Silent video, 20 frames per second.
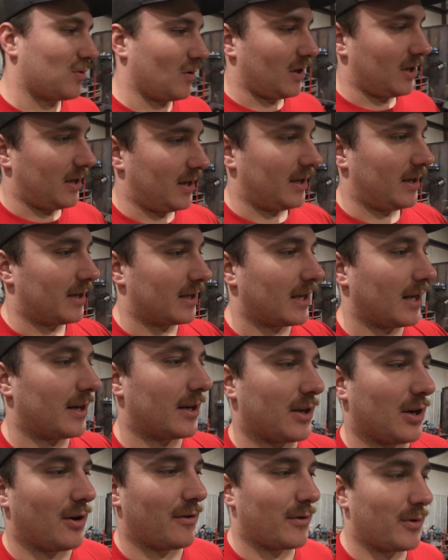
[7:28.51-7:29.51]
want to kind
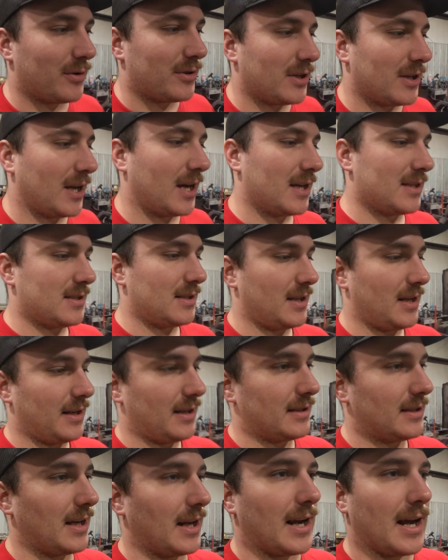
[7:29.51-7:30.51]
of go over with you guys, and
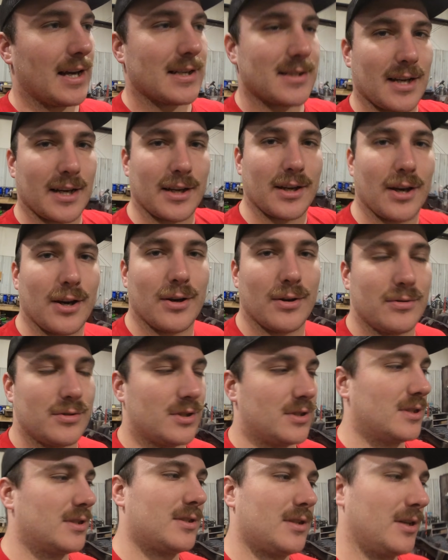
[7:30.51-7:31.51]
then kind of as I go,
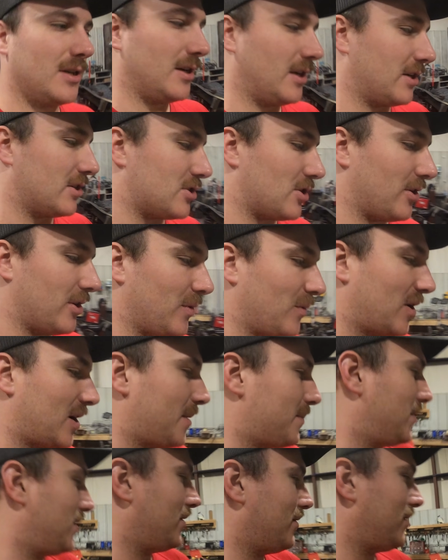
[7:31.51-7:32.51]
just show you what
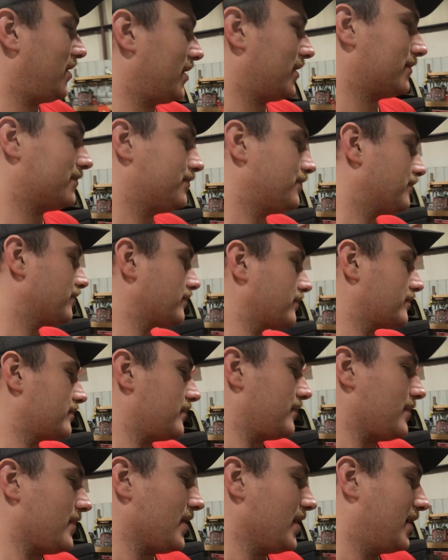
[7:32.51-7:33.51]
I'm doing,
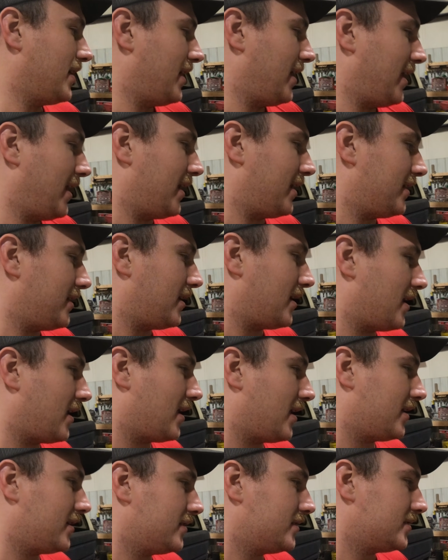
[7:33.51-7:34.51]
and
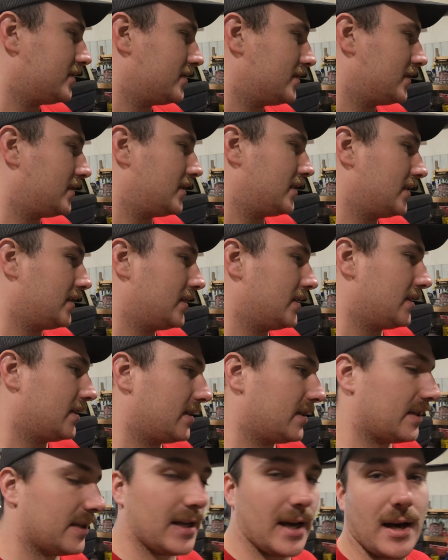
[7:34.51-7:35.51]
yeah,
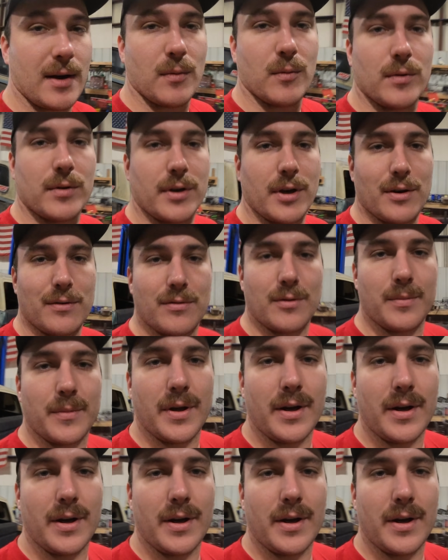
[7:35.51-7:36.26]
we'll go from